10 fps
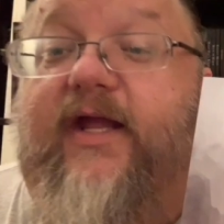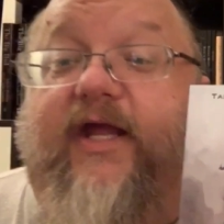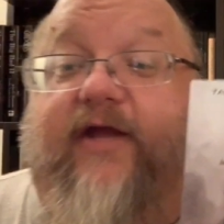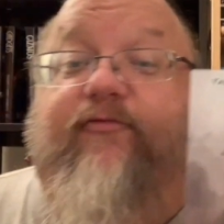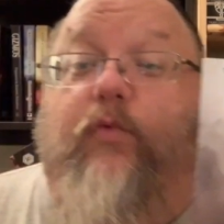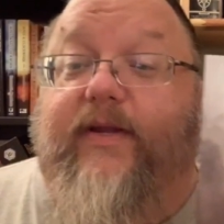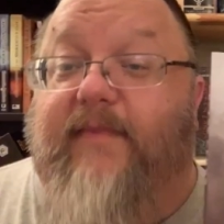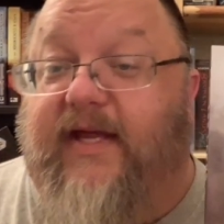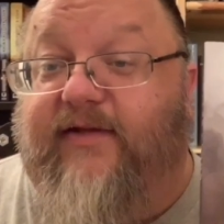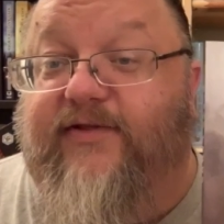If we
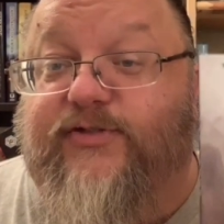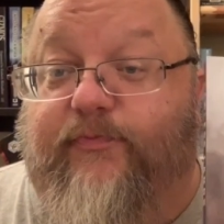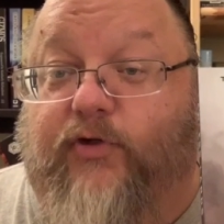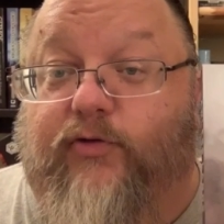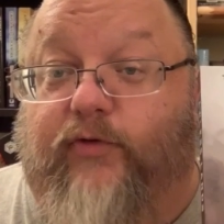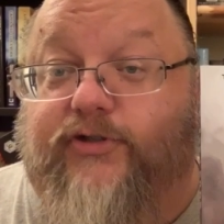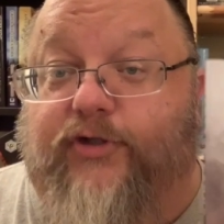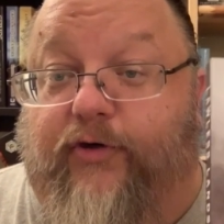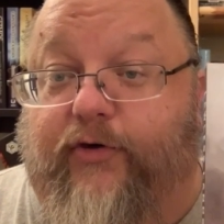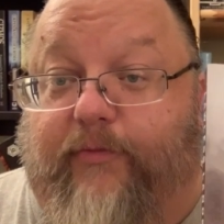make this book
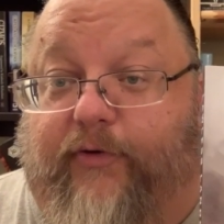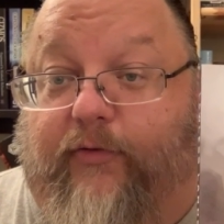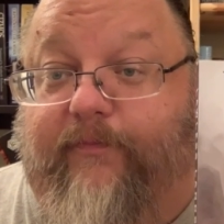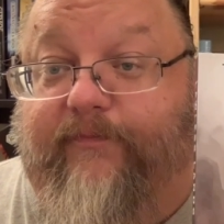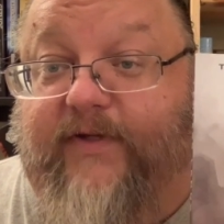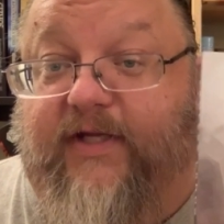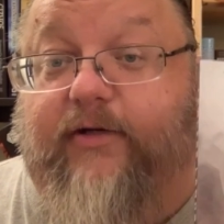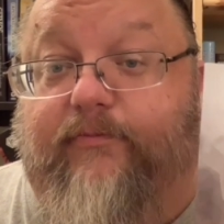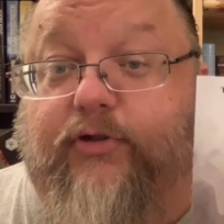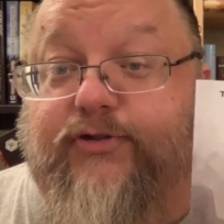returnable in a
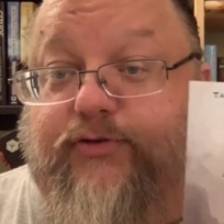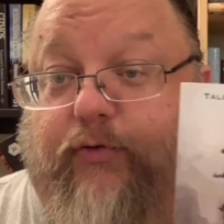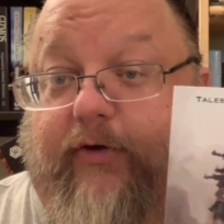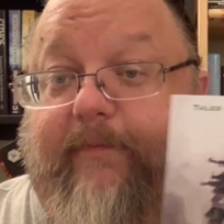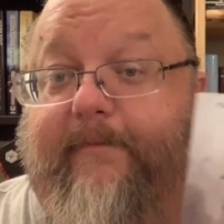bookstore,